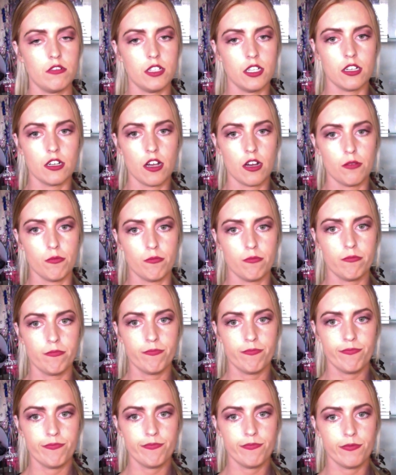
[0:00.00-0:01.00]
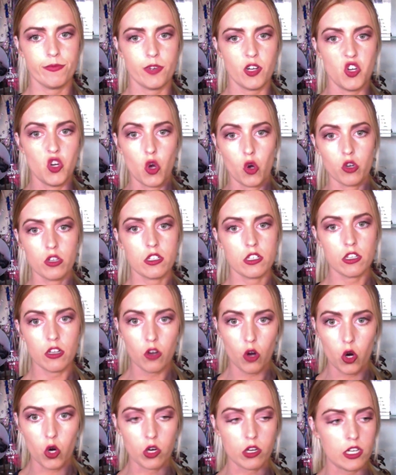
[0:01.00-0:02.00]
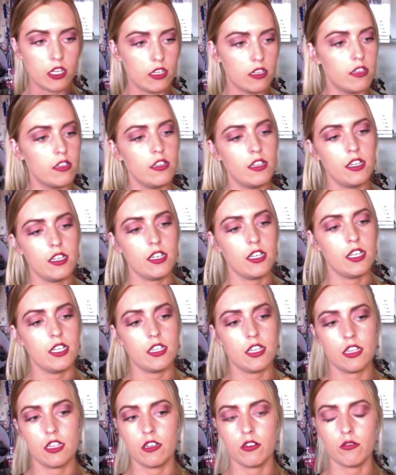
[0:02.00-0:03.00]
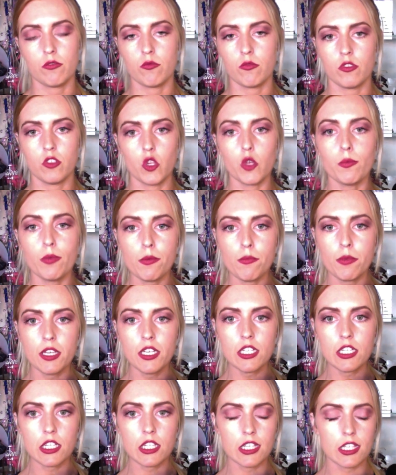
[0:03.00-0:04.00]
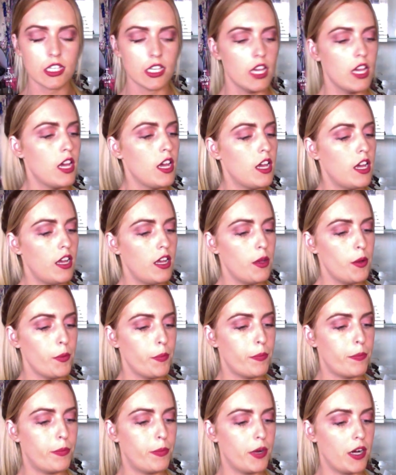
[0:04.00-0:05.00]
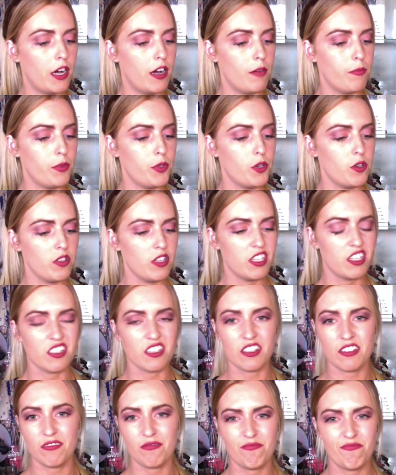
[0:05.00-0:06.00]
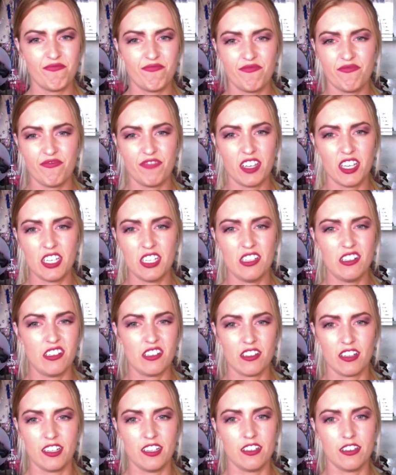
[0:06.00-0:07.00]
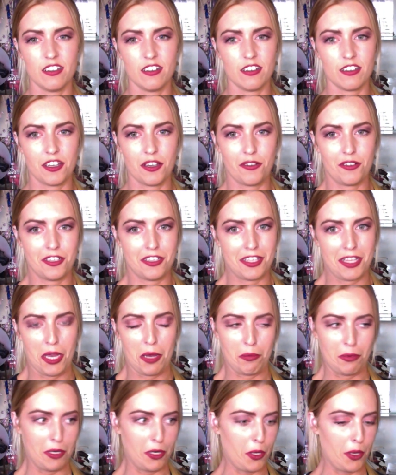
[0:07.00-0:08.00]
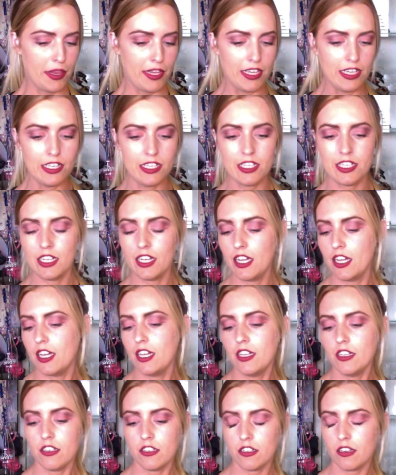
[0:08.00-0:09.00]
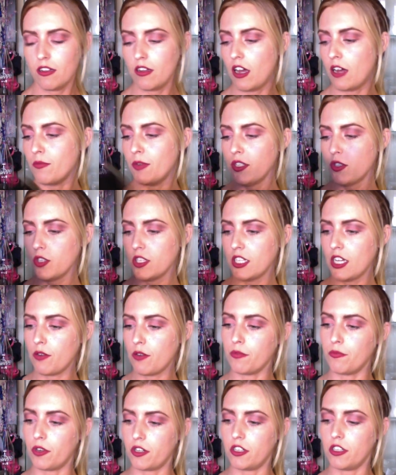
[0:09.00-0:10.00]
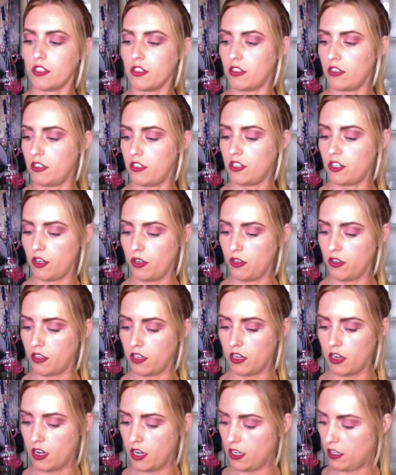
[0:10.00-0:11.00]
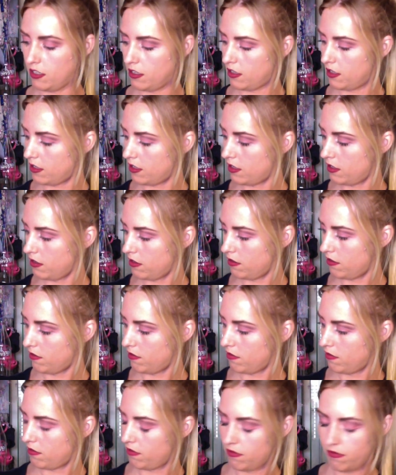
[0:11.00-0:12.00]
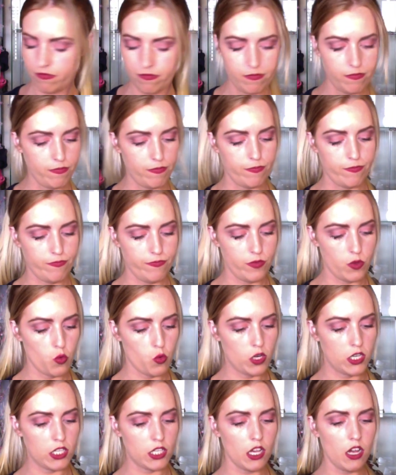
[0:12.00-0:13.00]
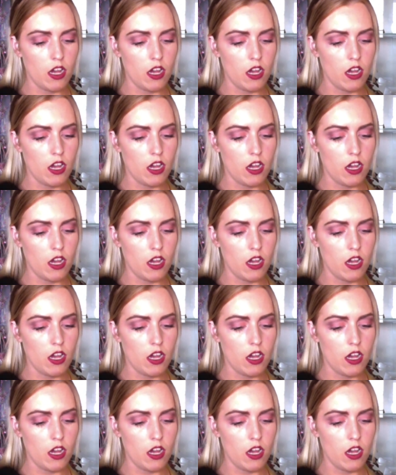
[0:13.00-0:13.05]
did come not already in the little loopy bits, but purely just for ease and laziness, I just kept it on there. So I may as well start with bodysuit and show you guys what it's